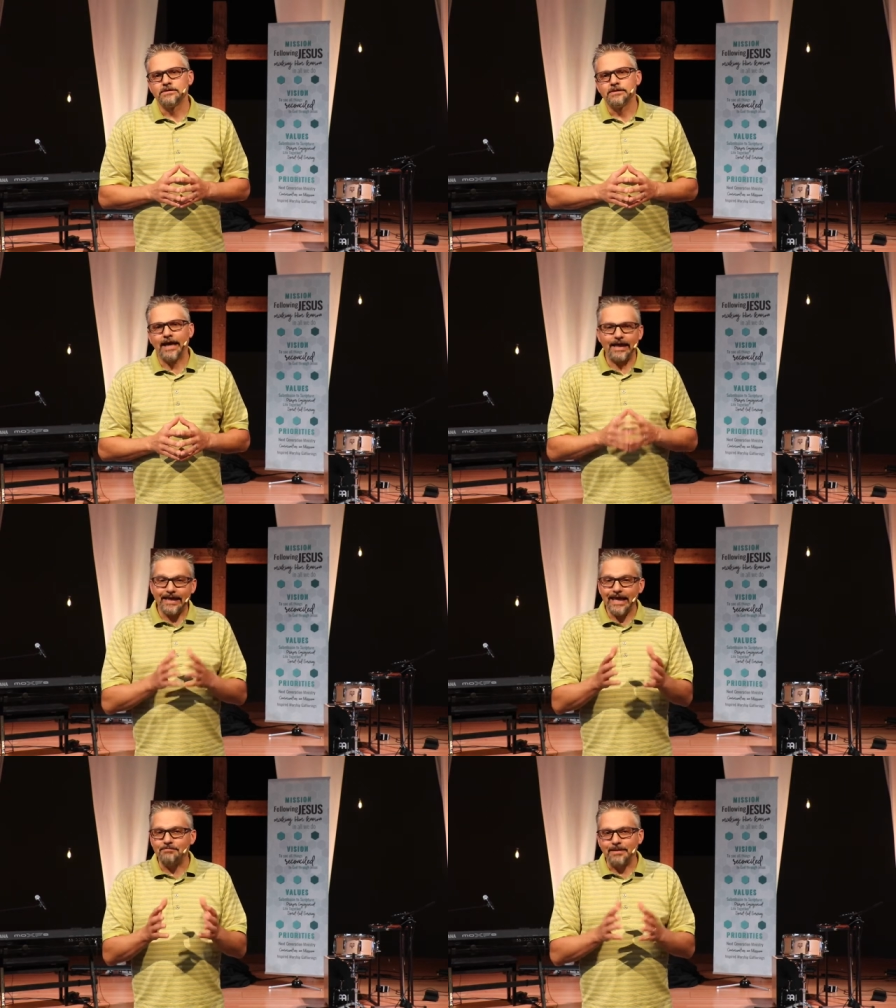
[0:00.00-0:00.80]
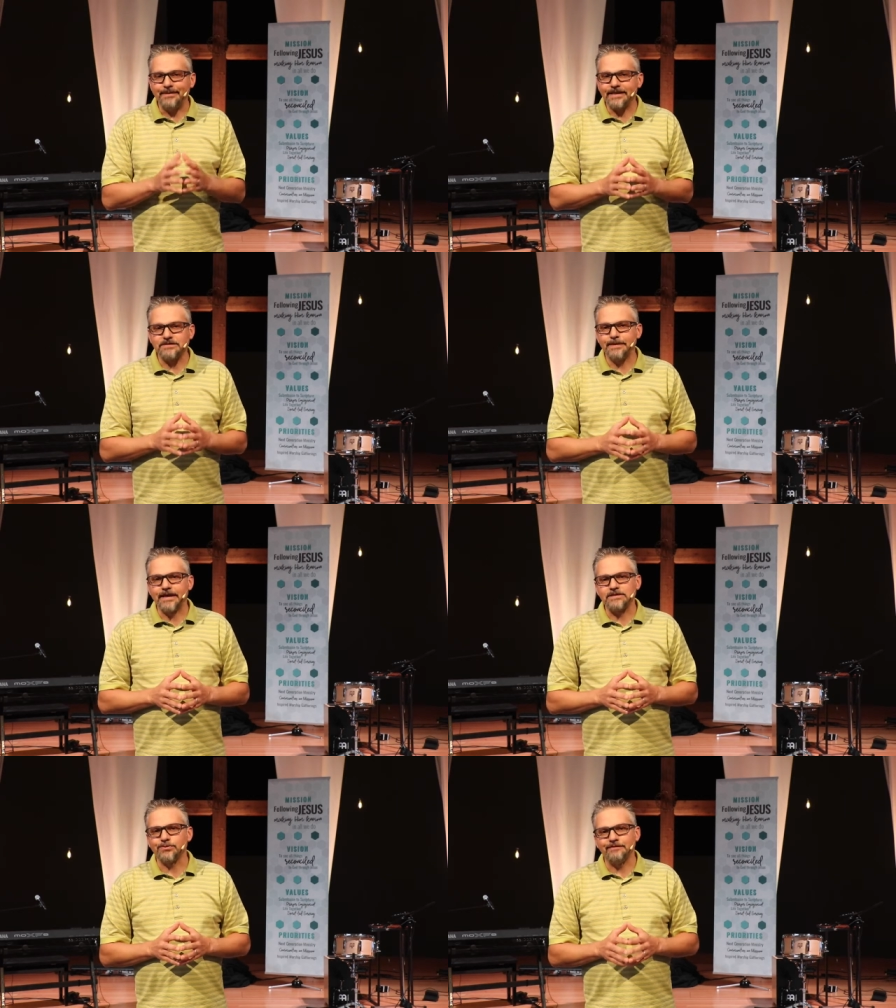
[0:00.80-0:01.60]
And again, maybe that's
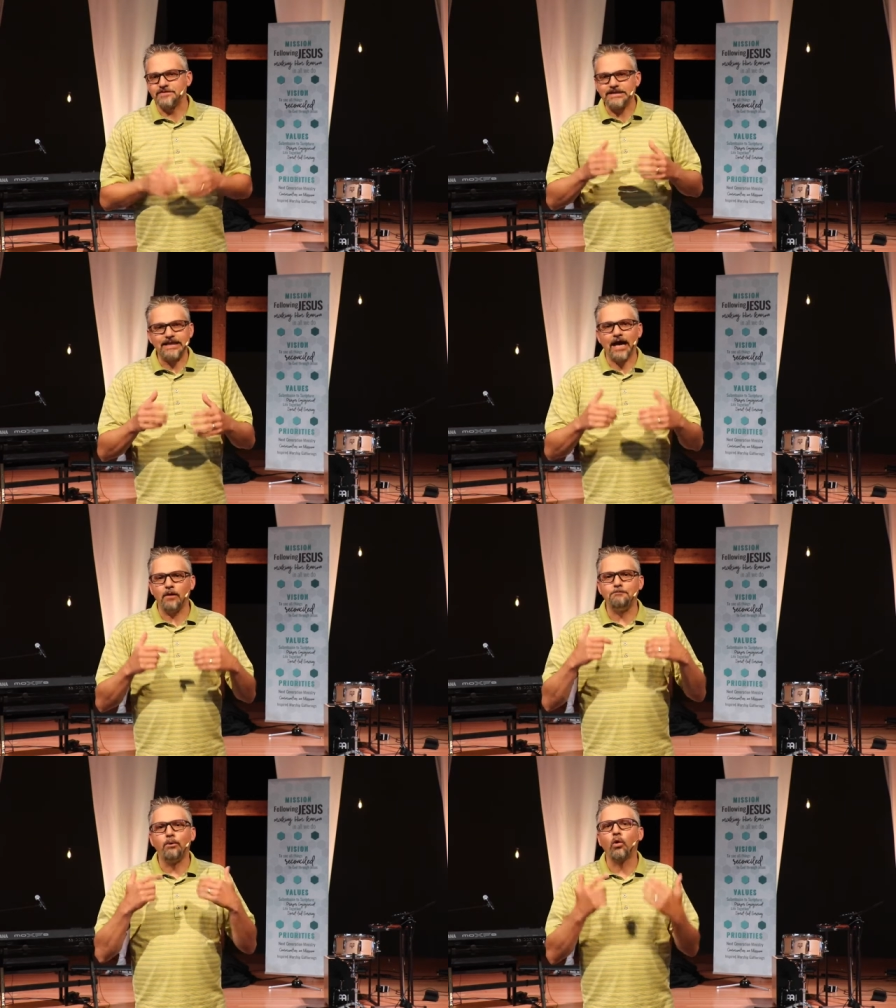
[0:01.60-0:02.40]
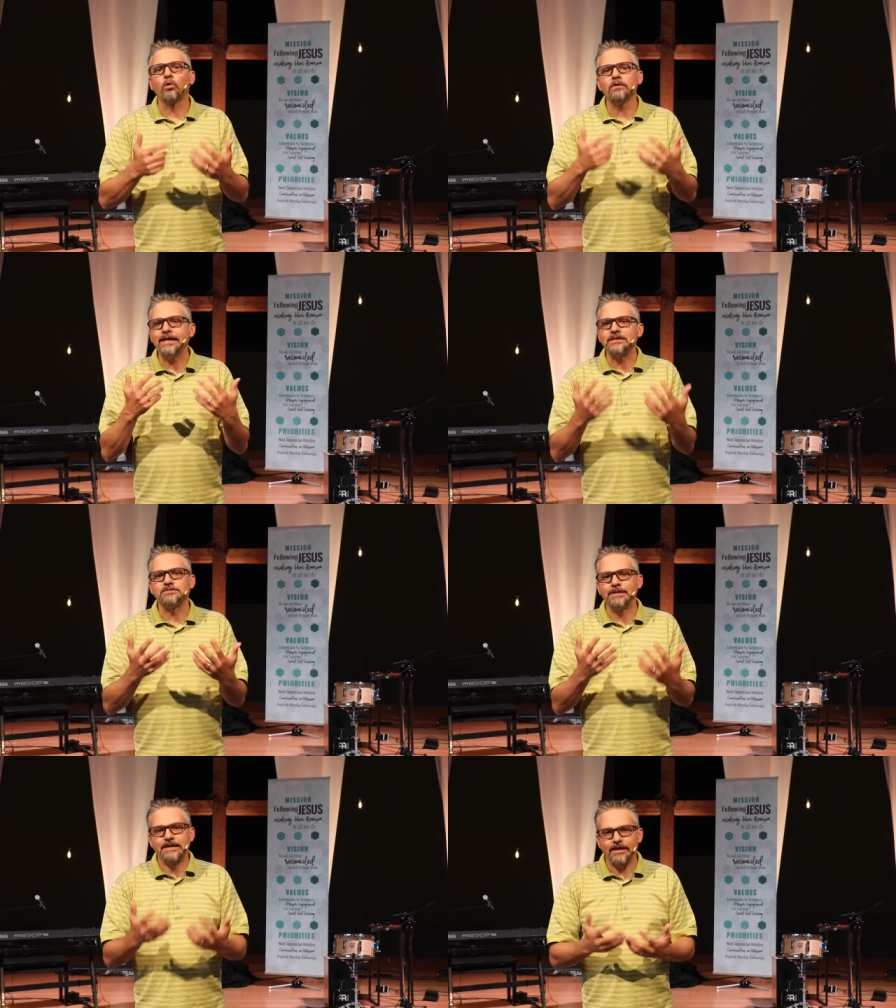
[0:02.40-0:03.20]
because we've seen how poorly it's
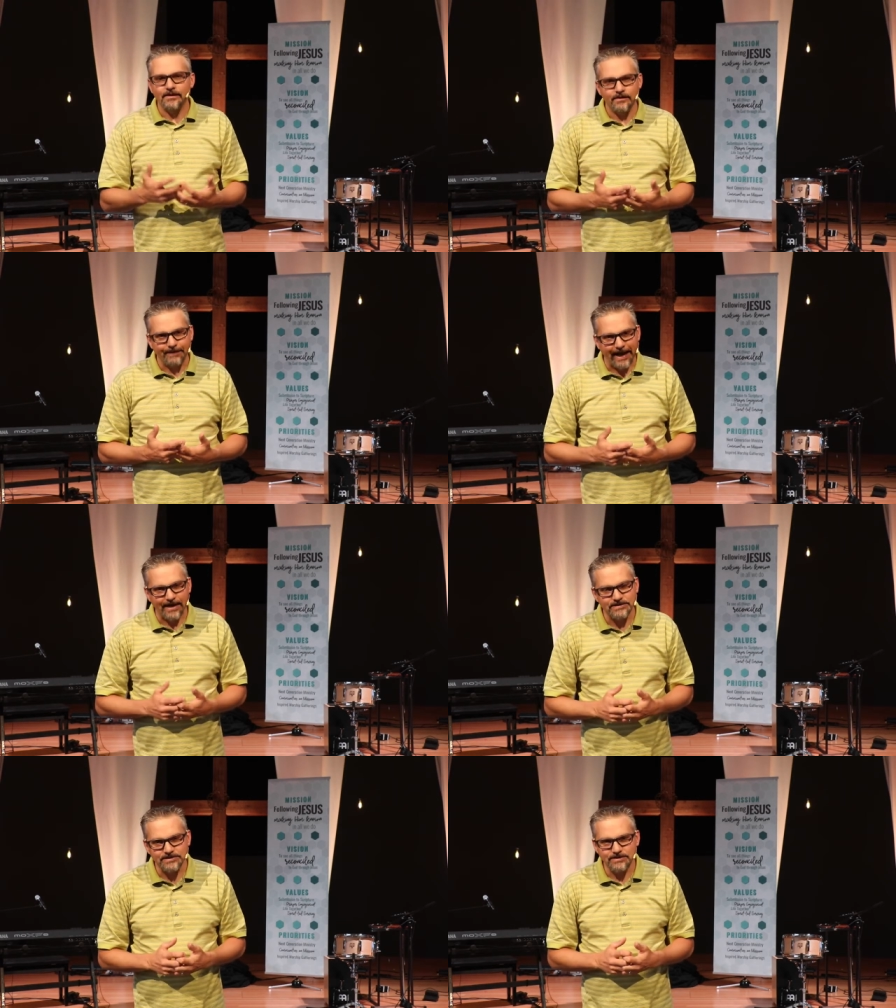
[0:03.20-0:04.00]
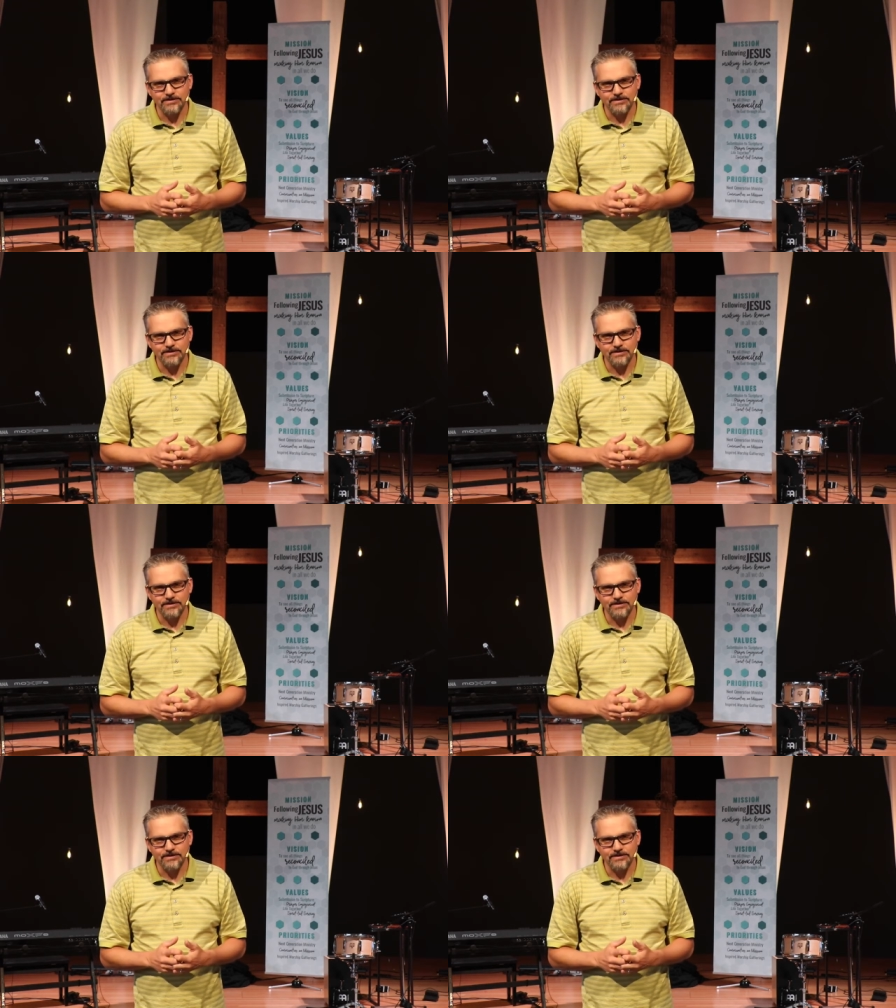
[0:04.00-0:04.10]
been done in the past.